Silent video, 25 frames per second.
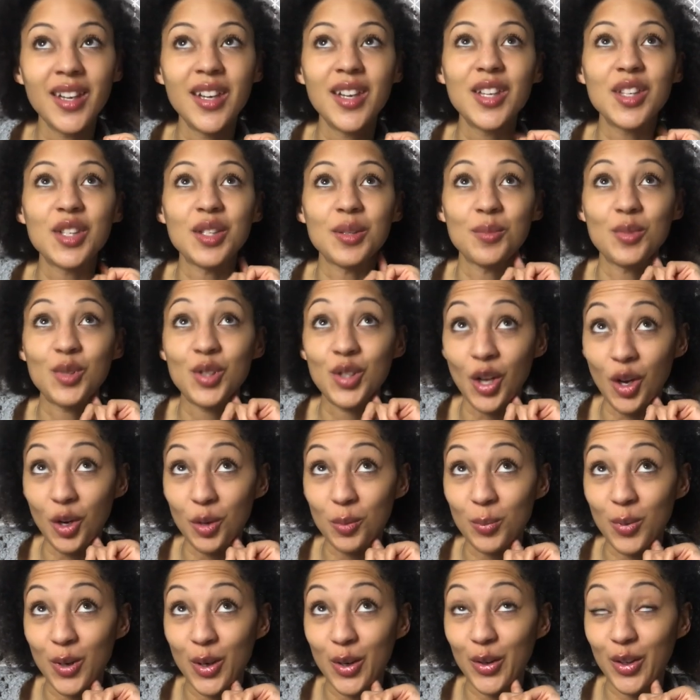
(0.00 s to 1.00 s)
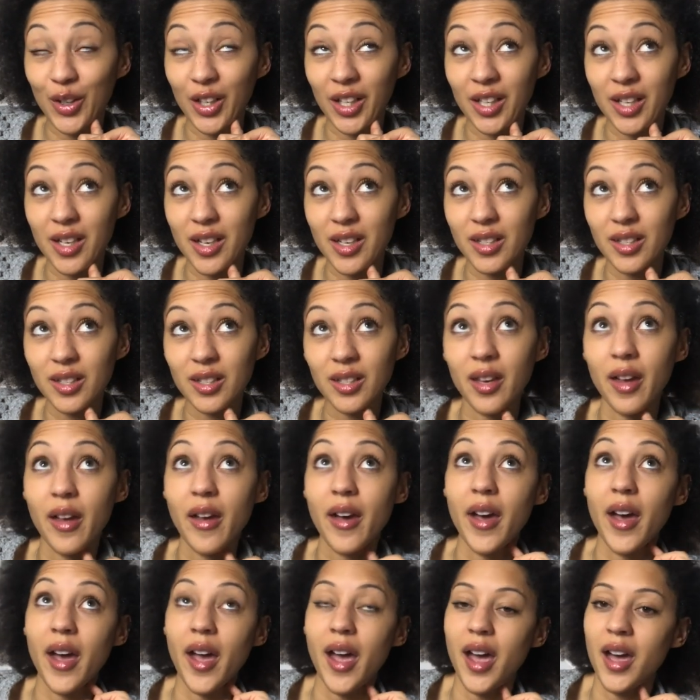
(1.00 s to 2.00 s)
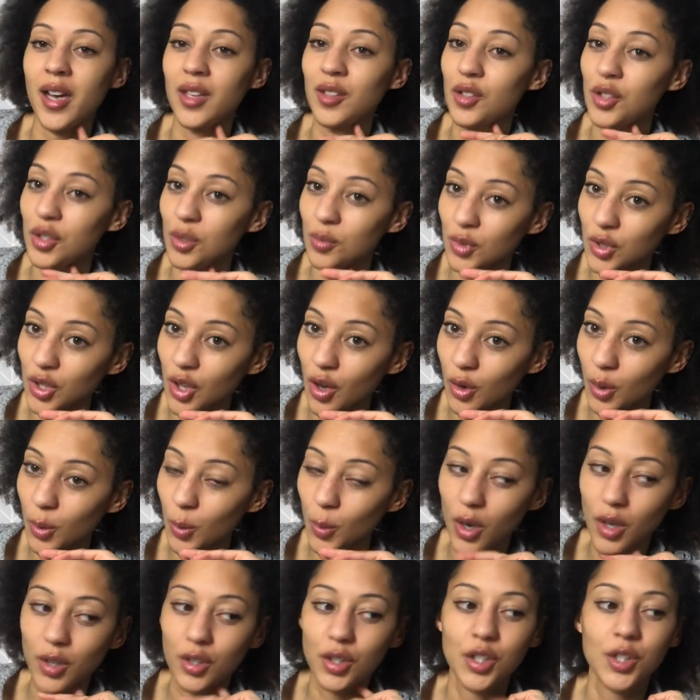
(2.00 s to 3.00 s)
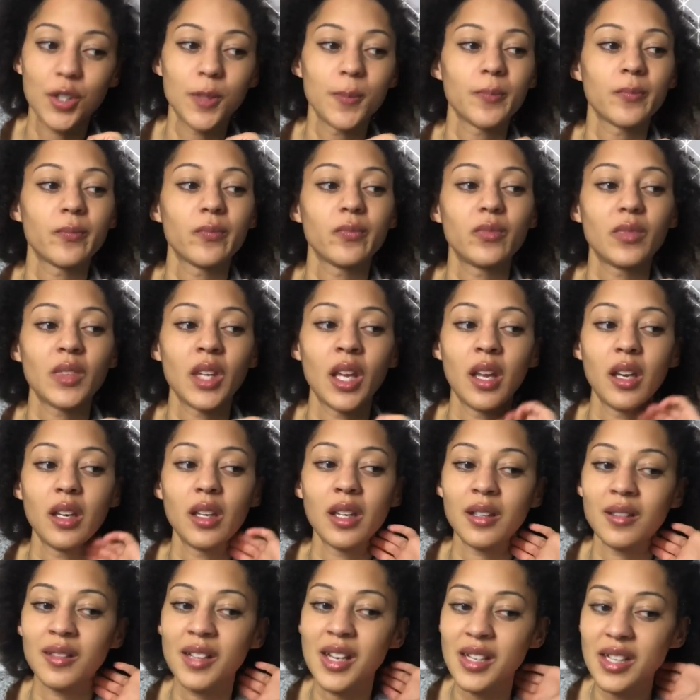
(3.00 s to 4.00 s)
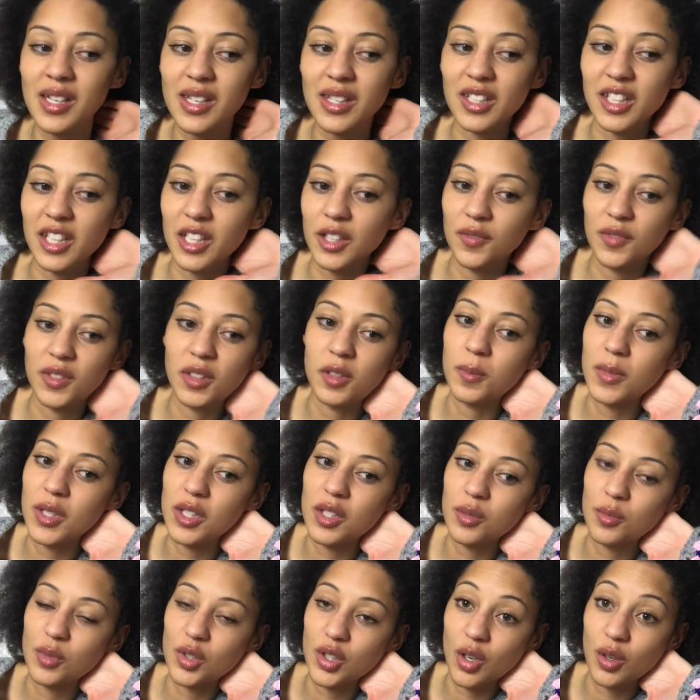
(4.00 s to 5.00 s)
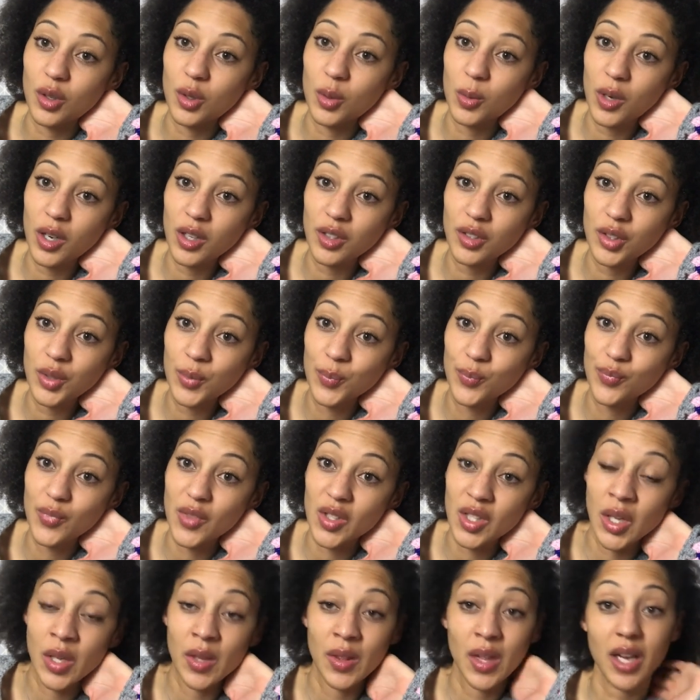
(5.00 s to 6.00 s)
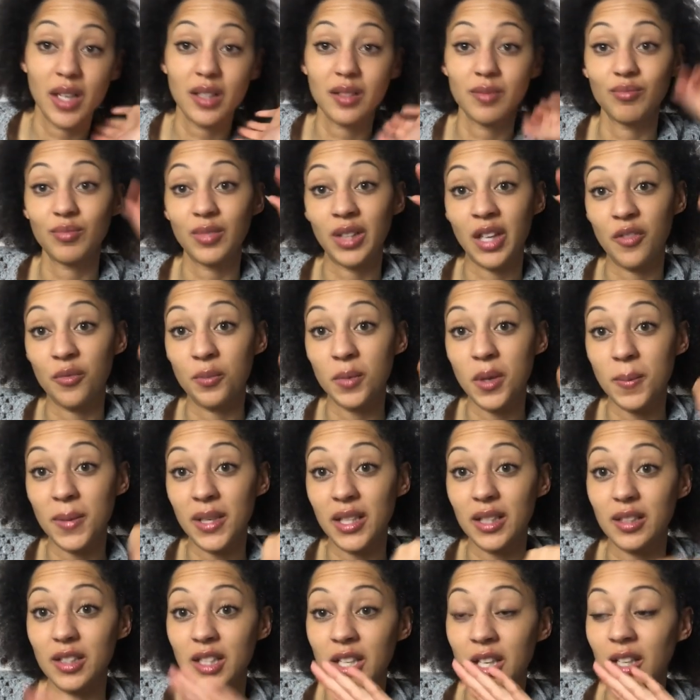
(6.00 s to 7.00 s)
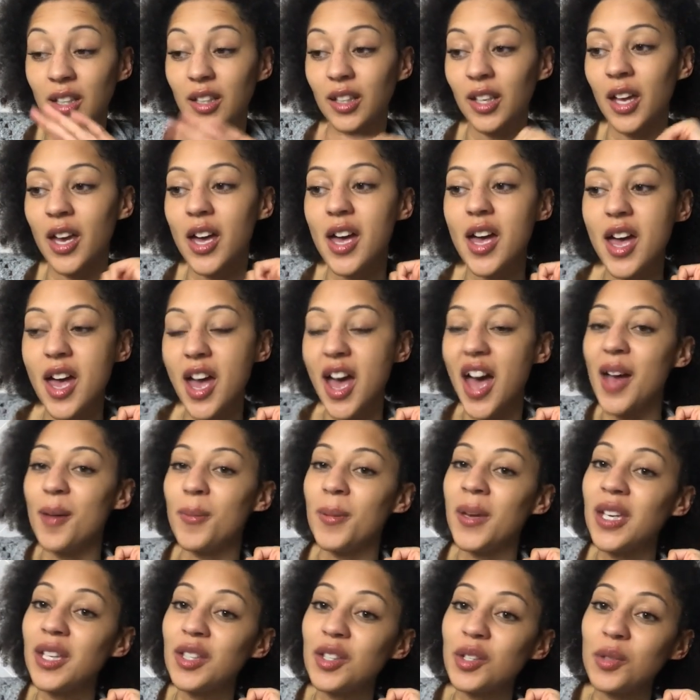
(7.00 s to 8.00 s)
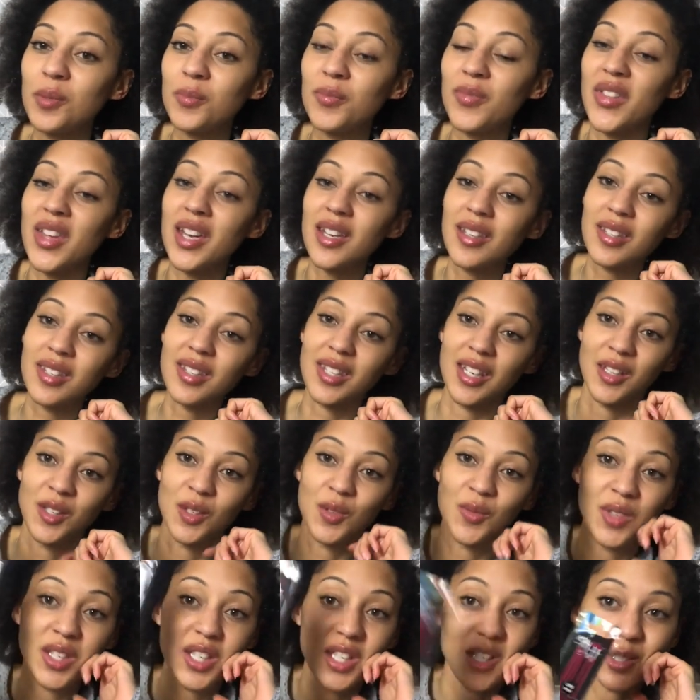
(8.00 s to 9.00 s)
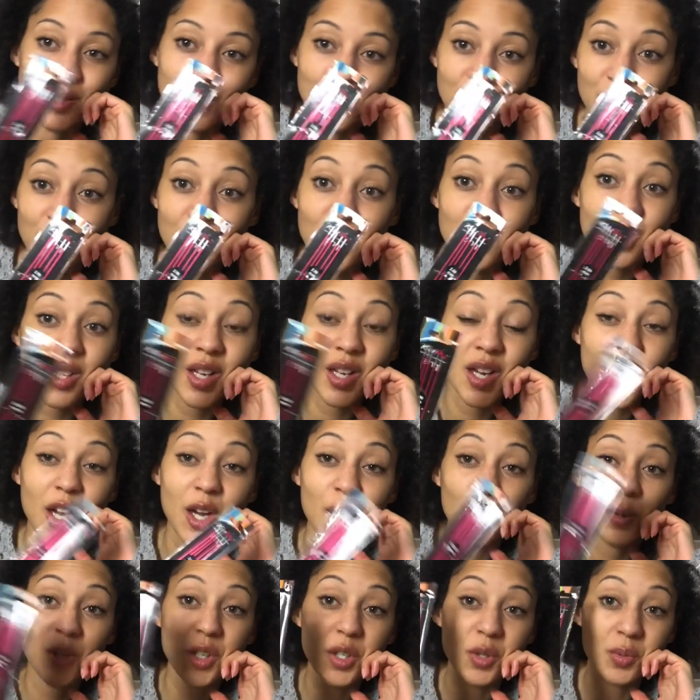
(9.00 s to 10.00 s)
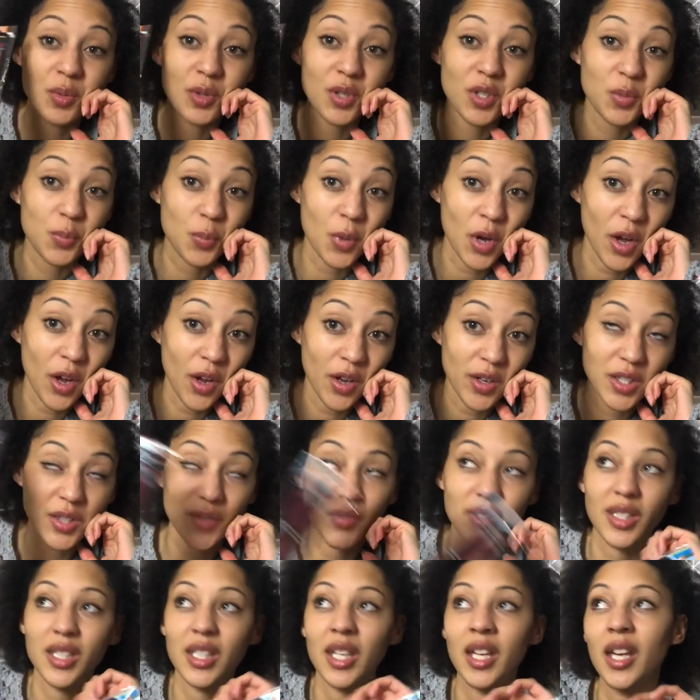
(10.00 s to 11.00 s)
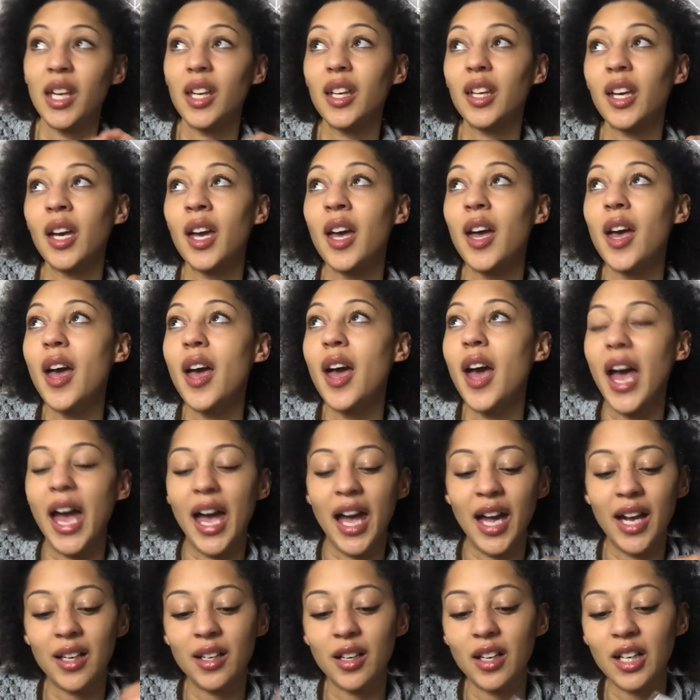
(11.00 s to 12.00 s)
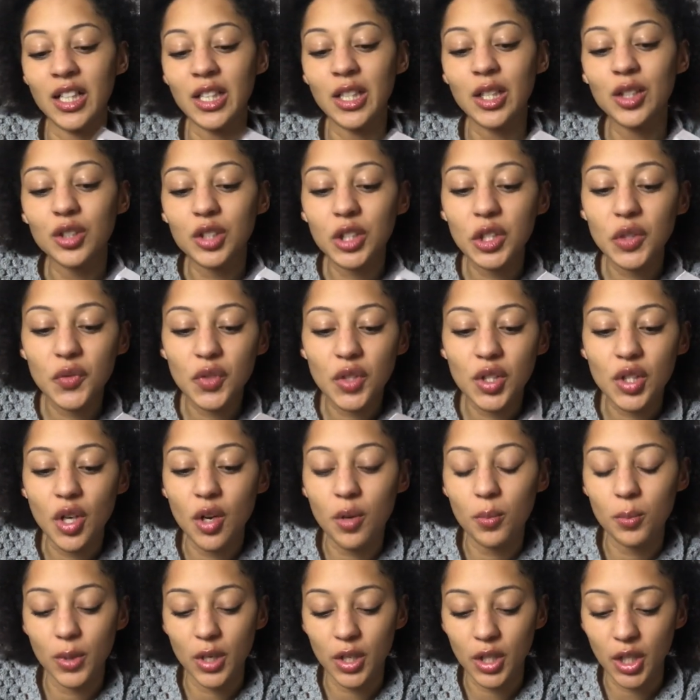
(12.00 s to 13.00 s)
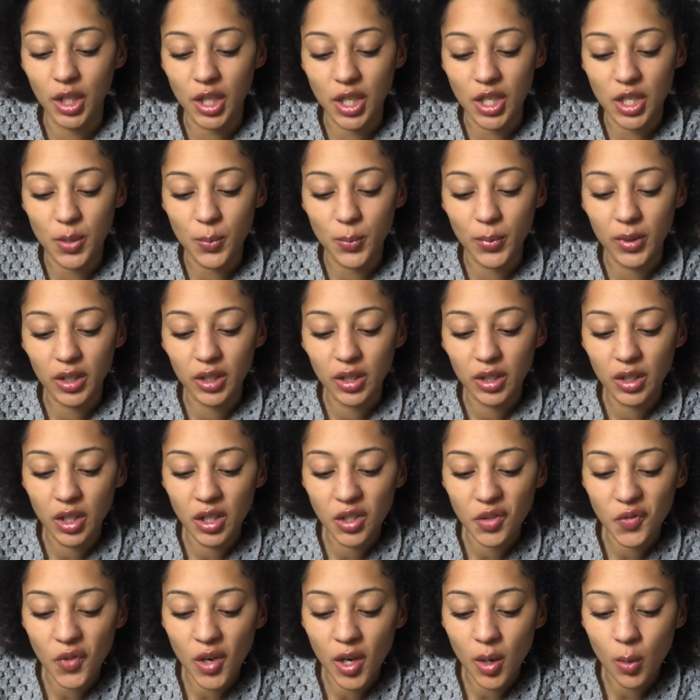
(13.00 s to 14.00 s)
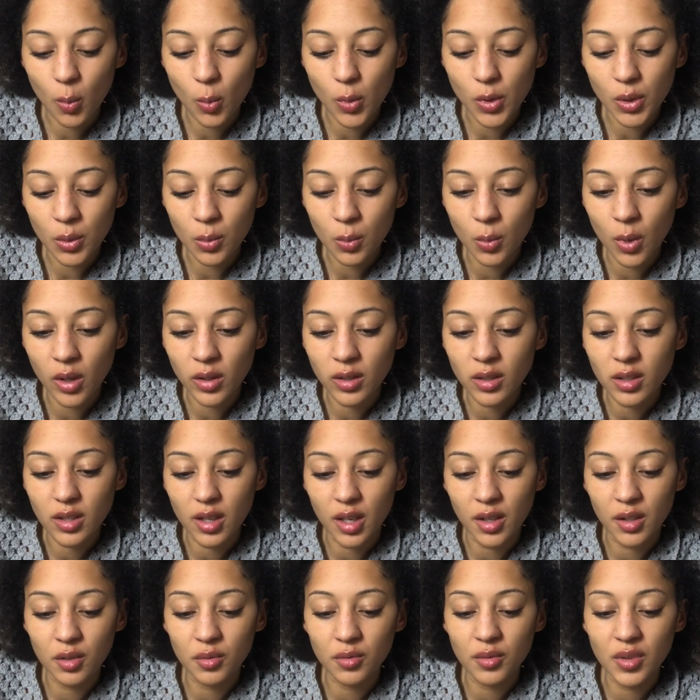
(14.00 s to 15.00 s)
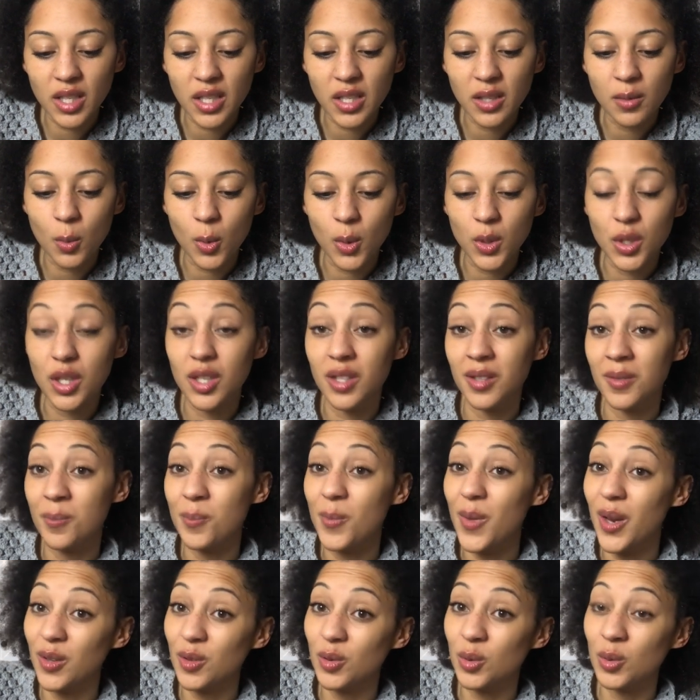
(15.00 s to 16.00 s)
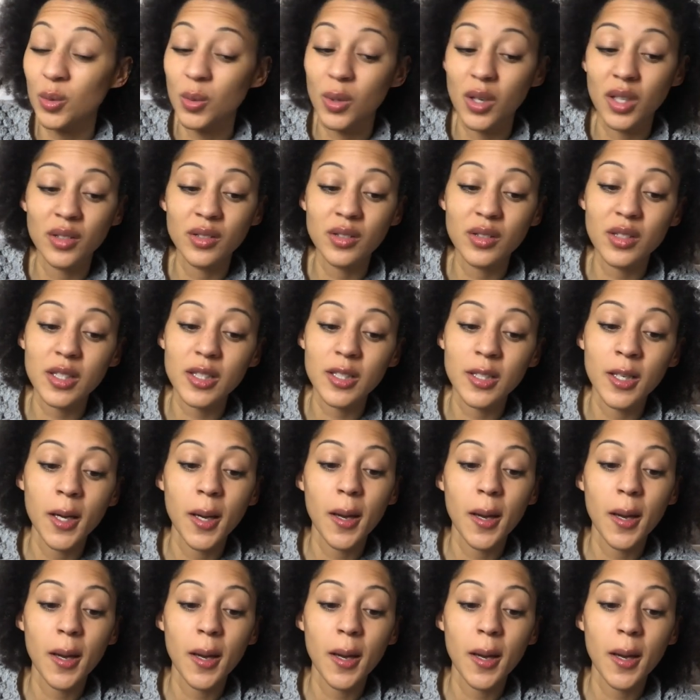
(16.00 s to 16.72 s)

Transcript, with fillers: some sock blockers, and some sock wash. Now, Nanny's gifted me some sock wash, so that gave me a big tick. I picked up this set of needles, which was part of a tick, and I looked for sock blockers, but I could only find wooden ones, and I really want some metal ones.